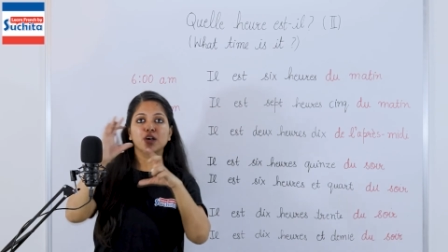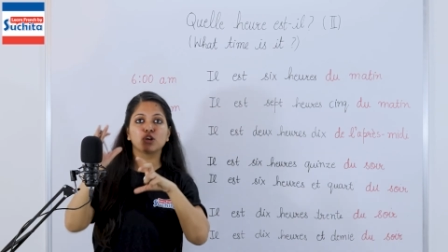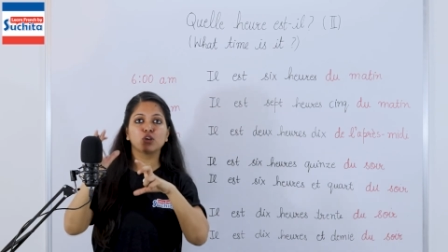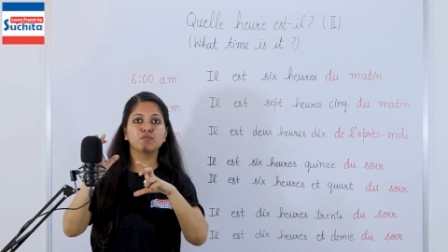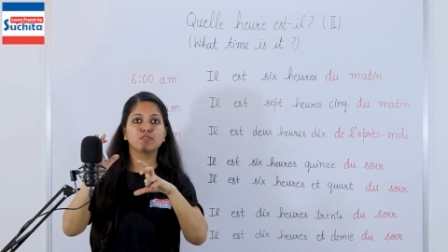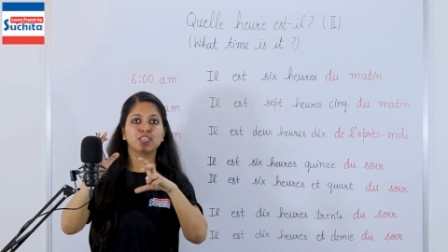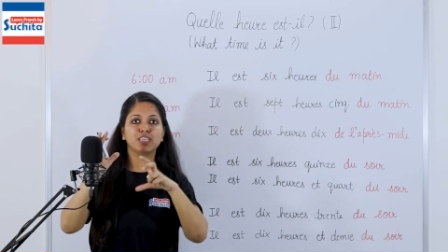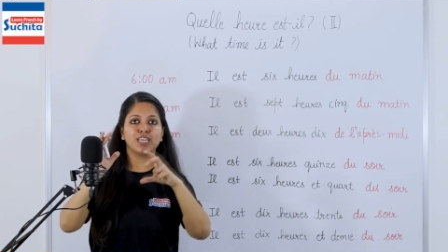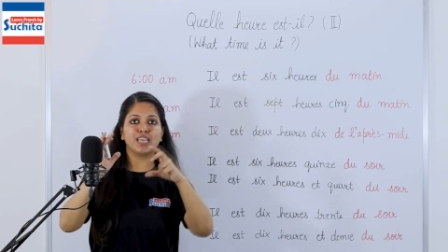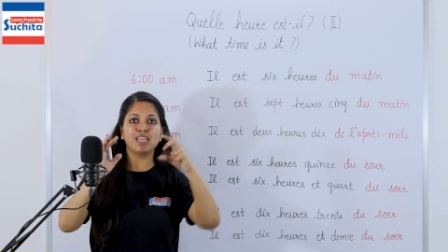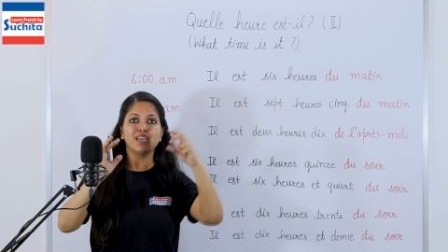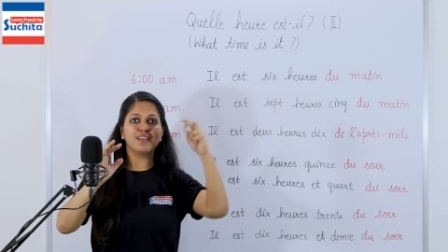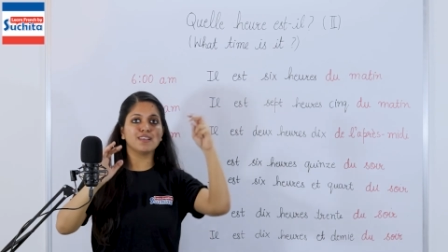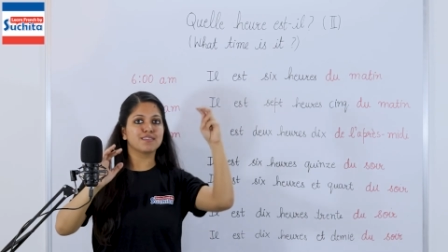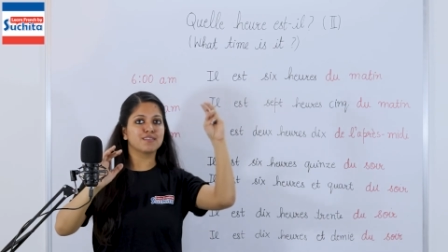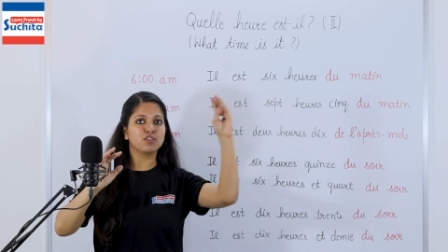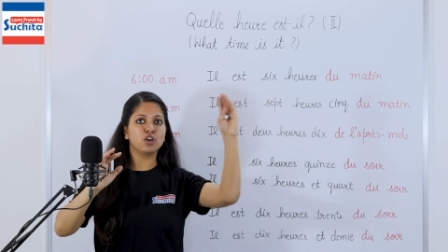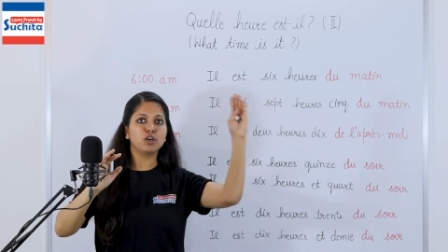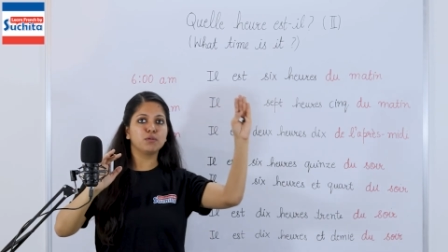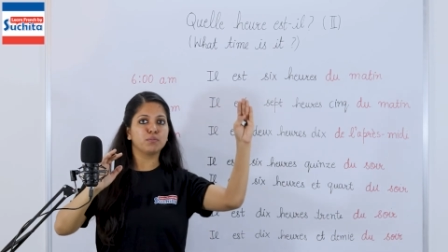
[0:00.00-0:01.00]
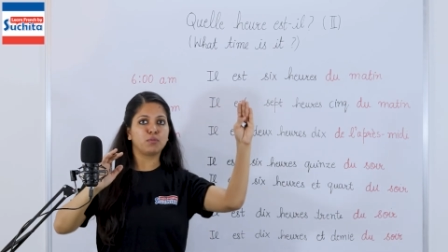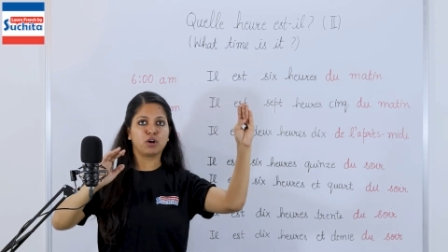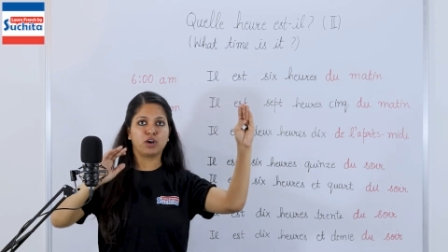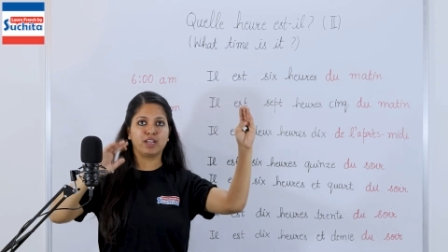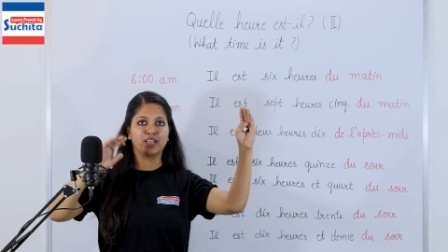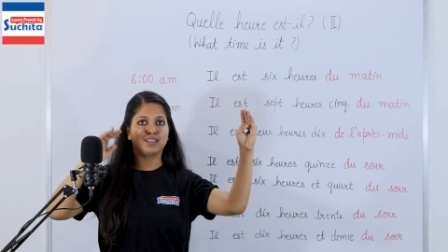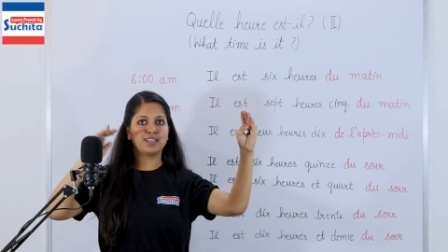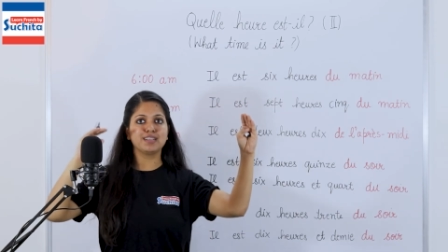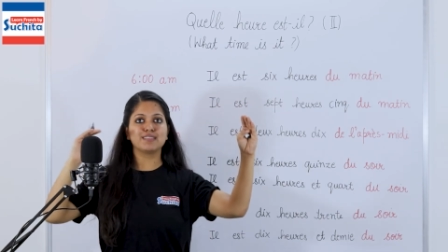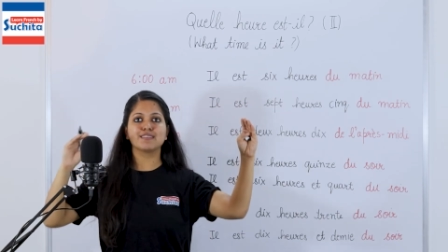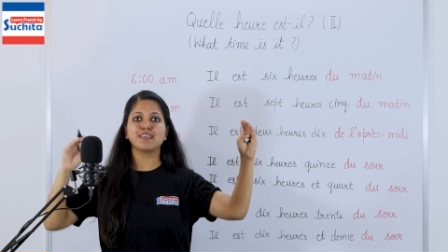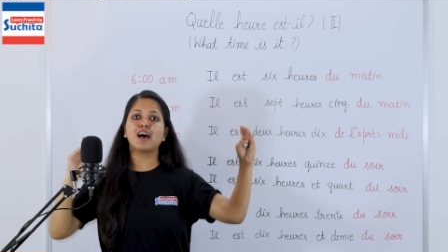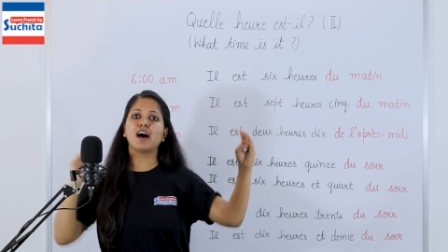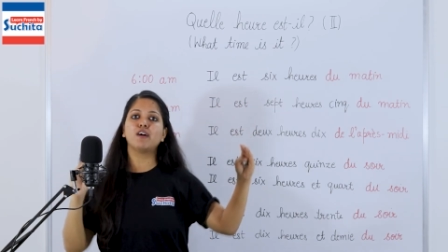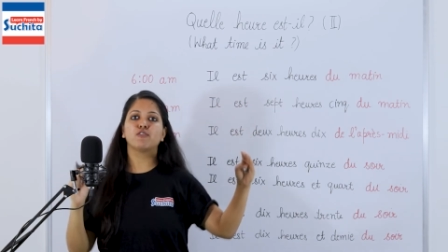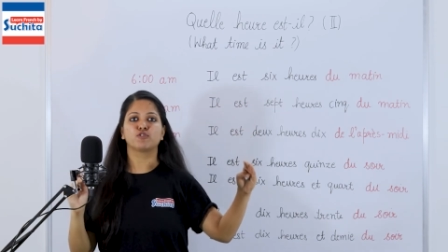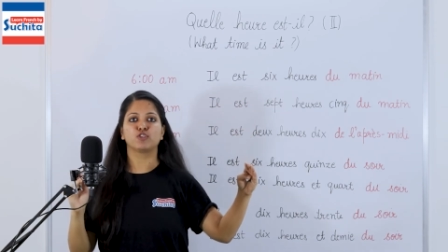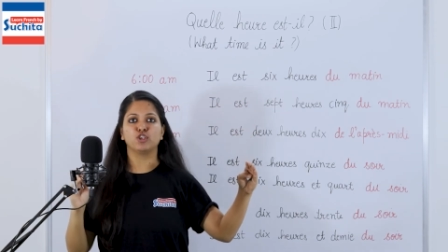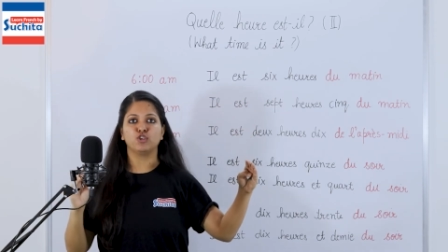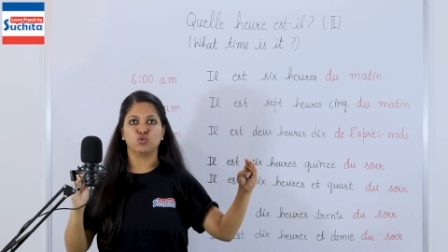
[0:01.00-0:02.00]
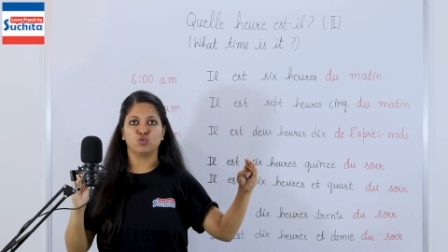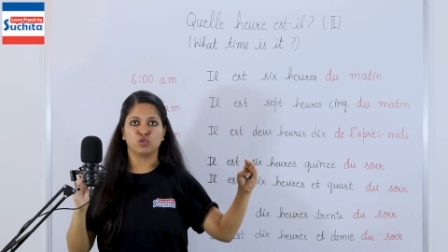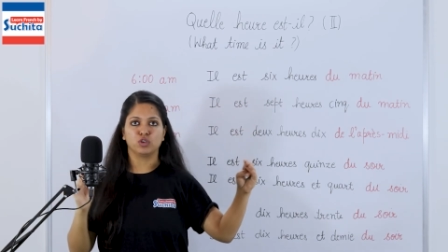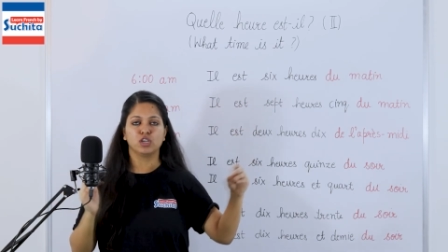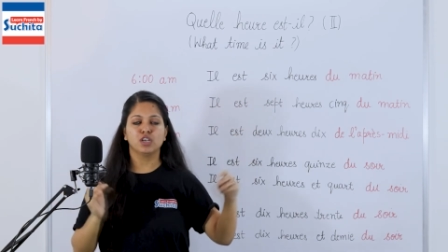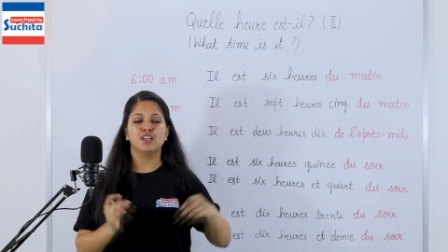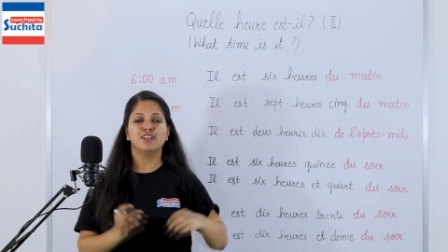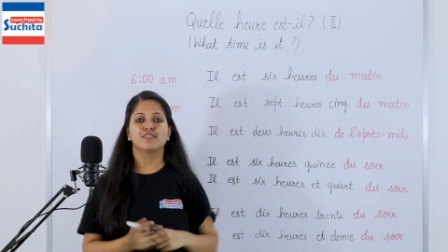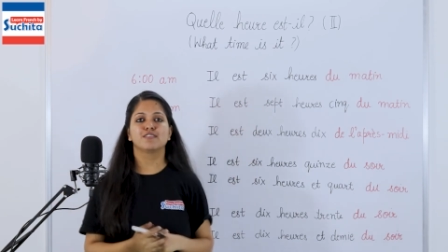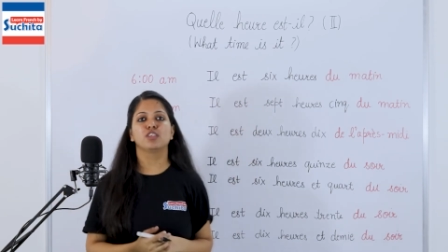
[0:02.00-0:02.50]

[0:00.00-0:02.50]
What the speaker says: part of the day is not morning, that's afternoon.